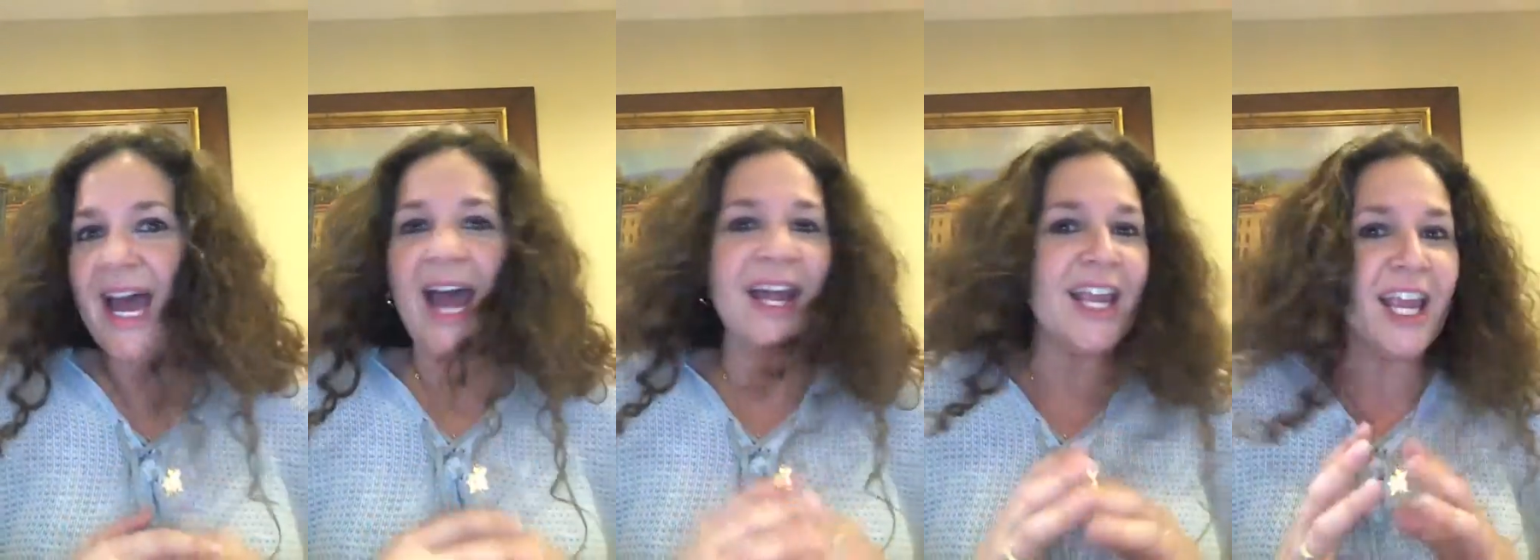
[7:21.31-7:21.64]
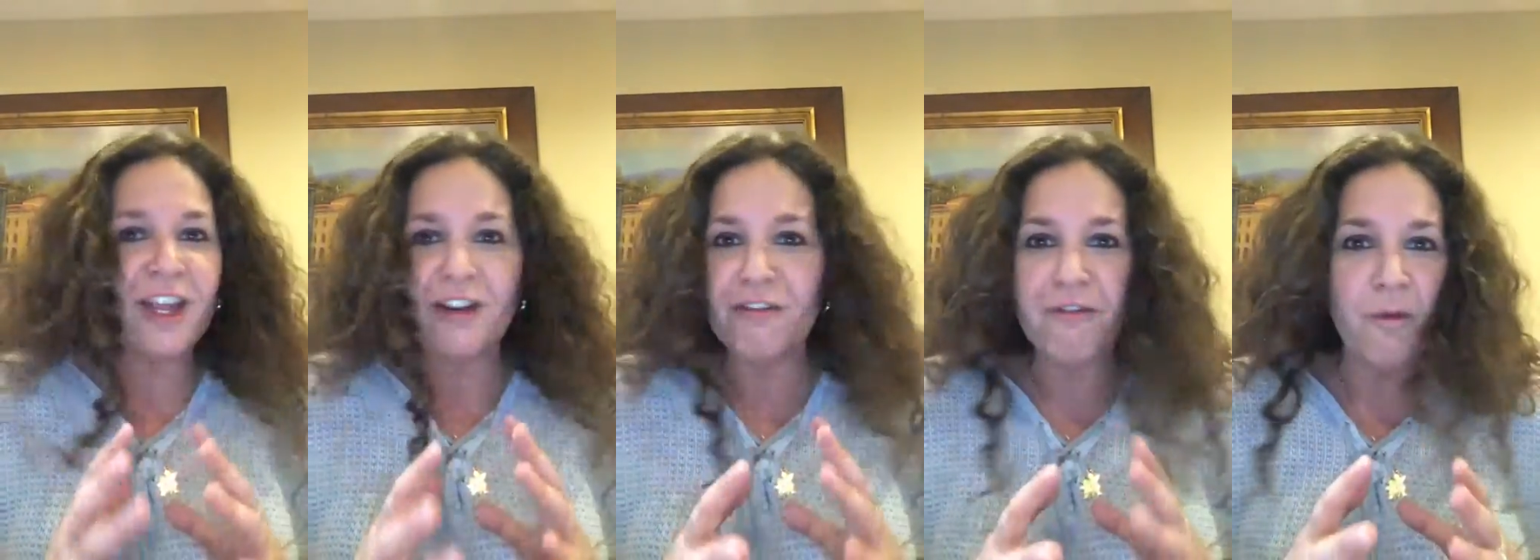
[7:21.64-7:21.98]
I
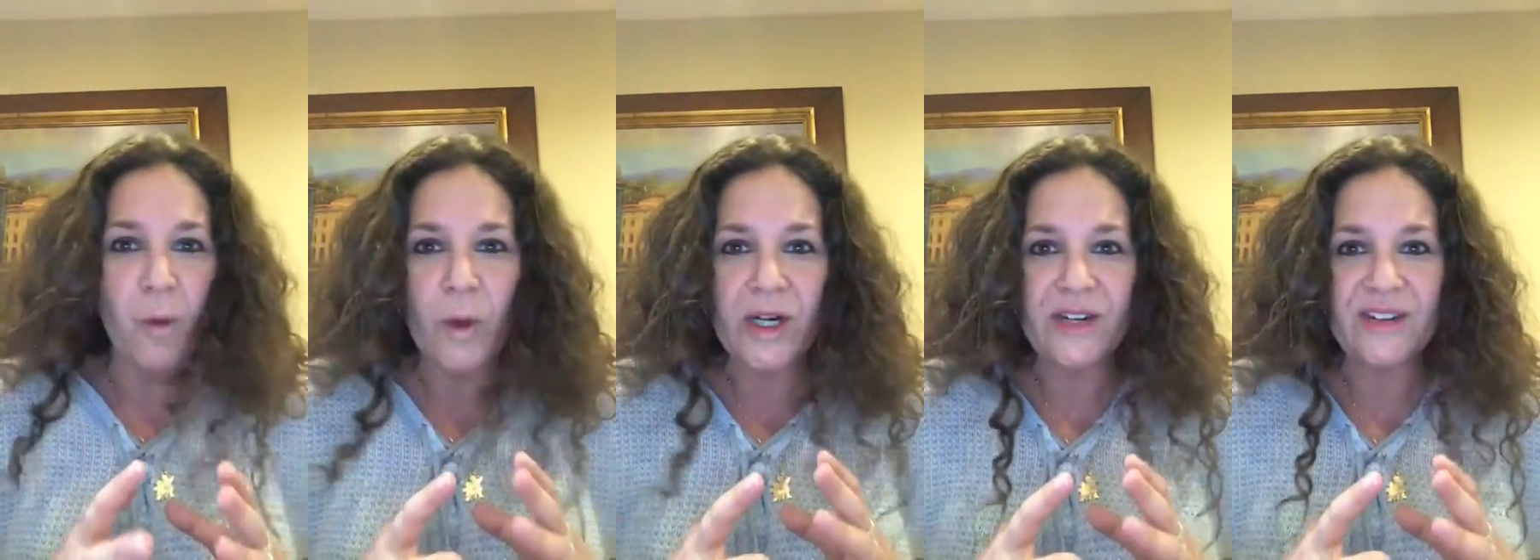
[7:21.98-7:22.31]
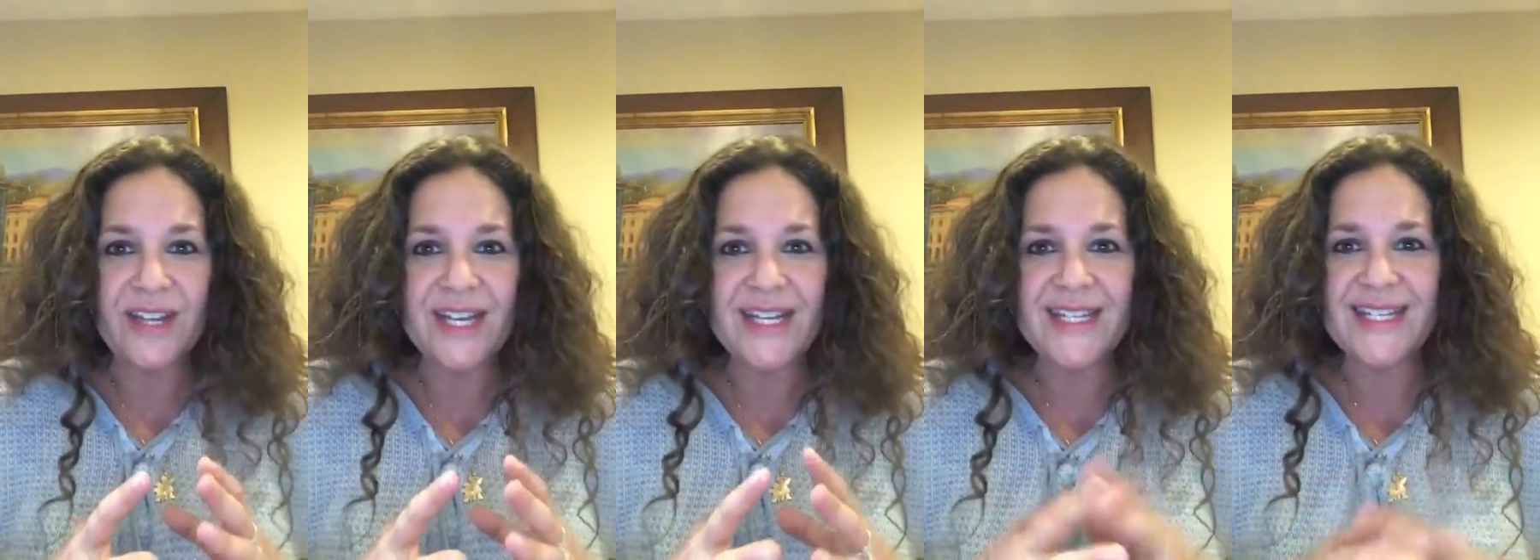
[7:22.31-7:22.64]
can't afford
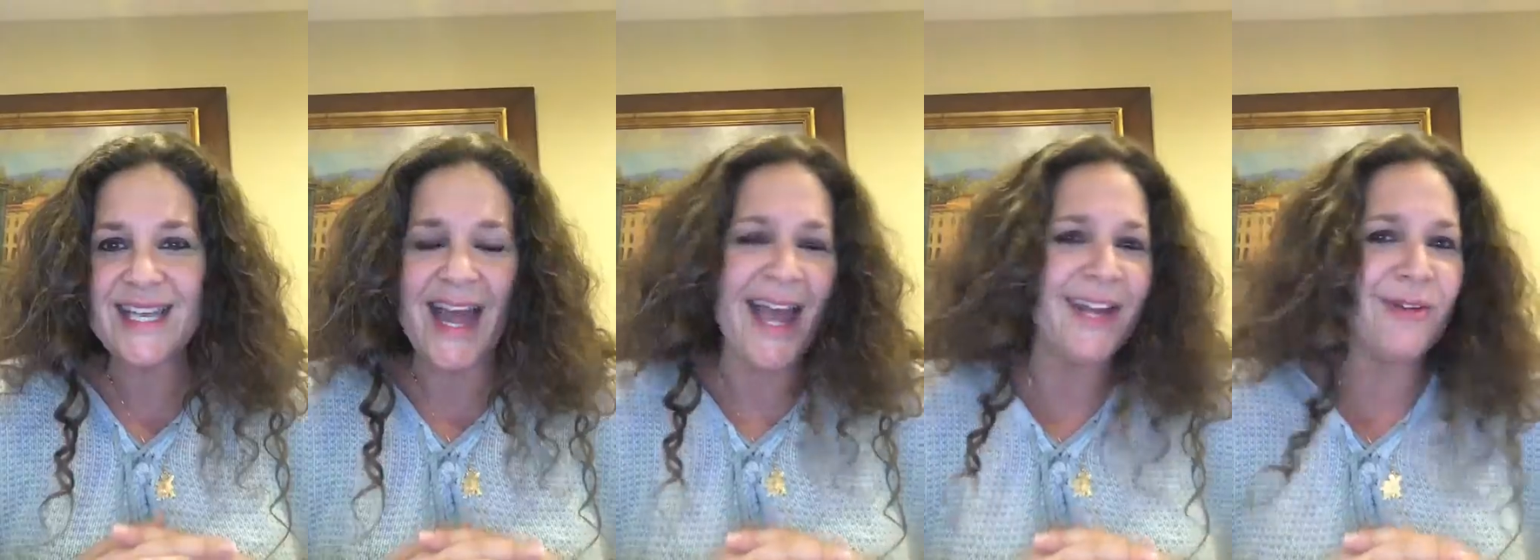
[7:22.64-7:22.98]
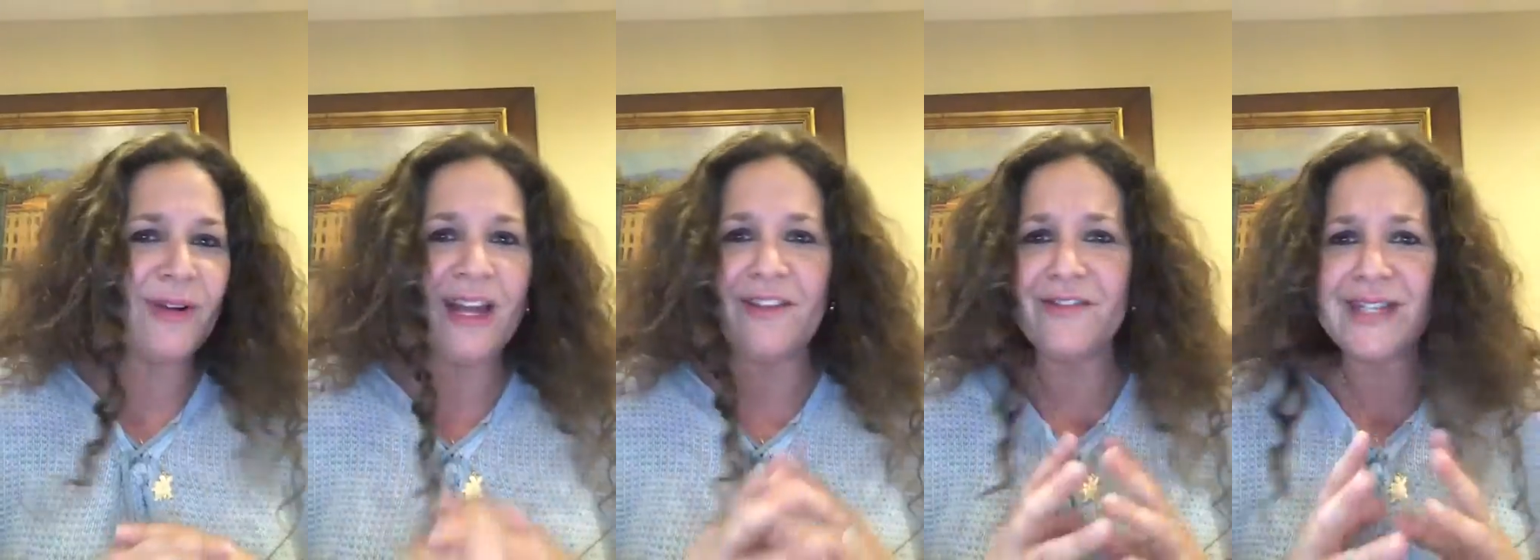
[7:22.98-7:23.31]
this. I
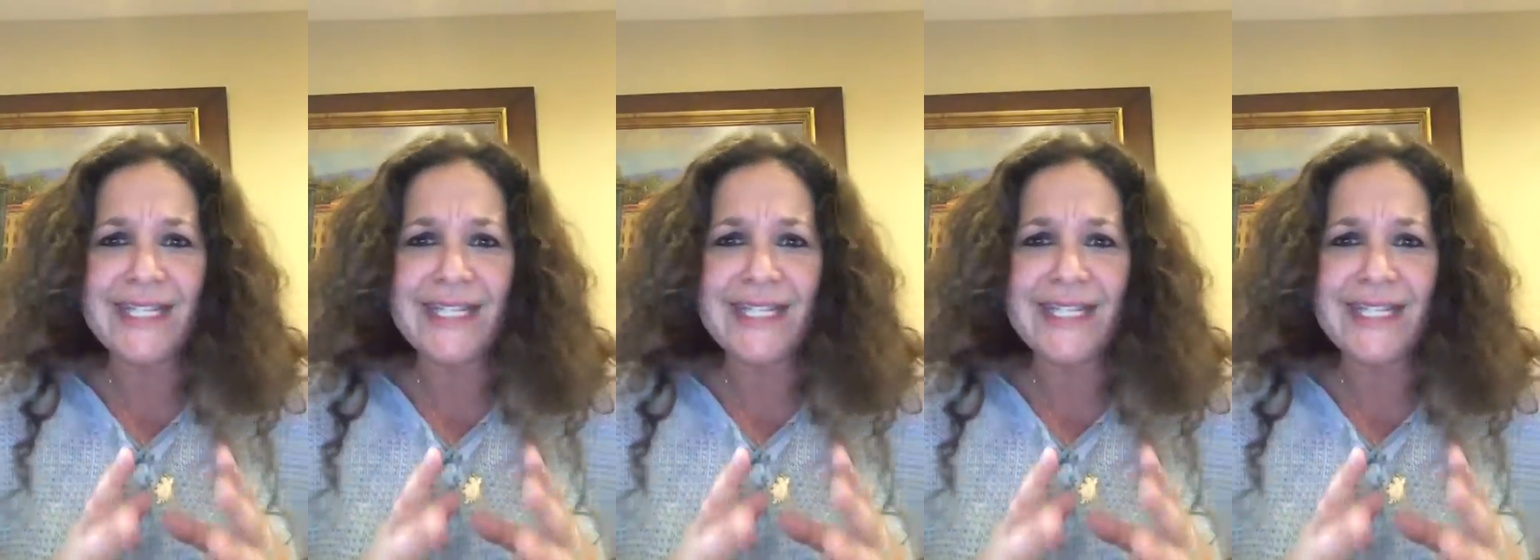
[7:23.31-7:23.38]
don't have